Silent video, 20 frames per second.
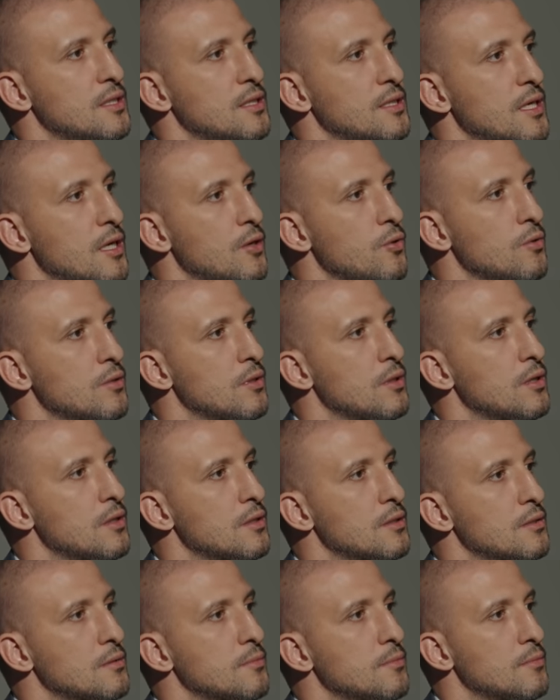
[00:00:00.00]
And now,
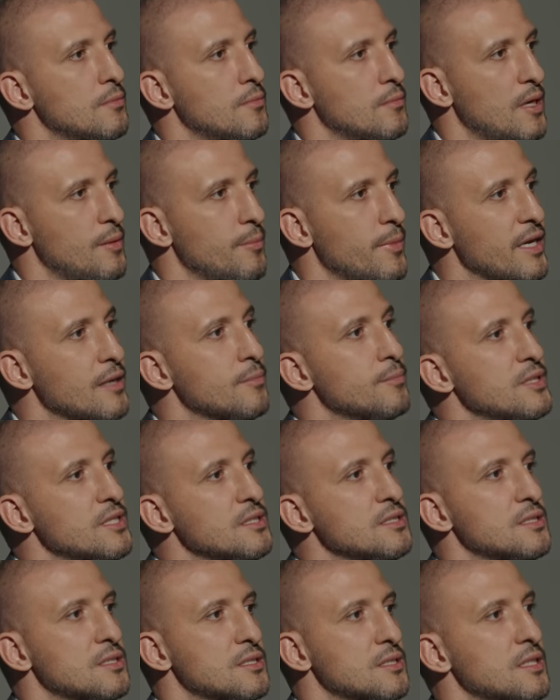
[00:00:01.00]
my main
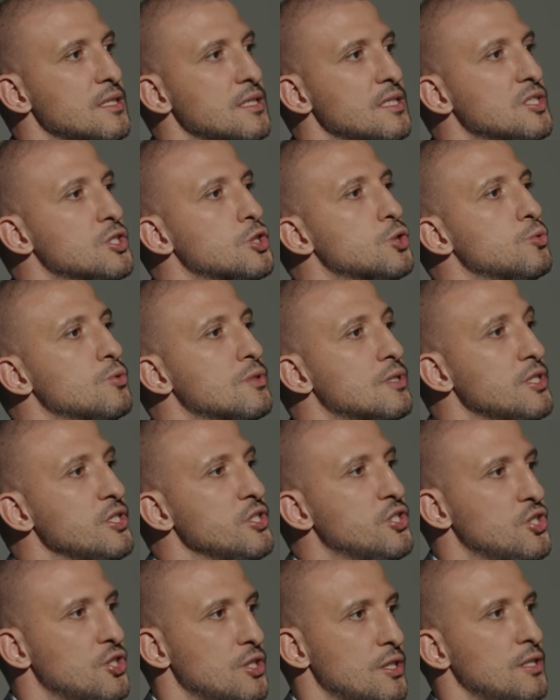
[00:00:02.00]
business is to
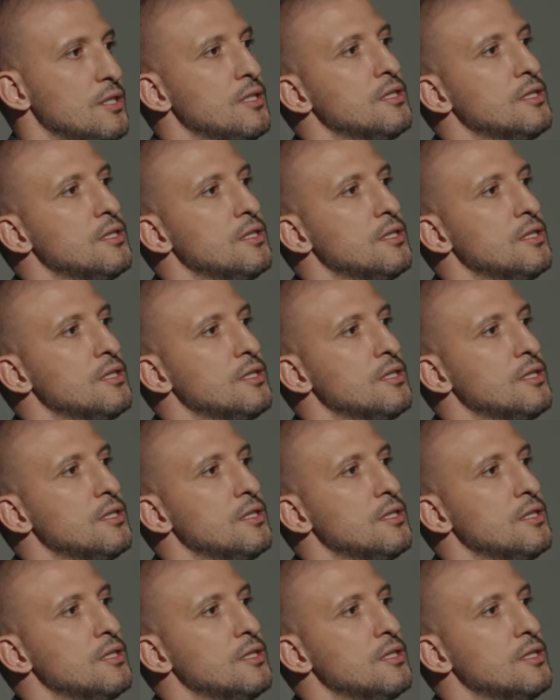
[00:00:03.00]
teach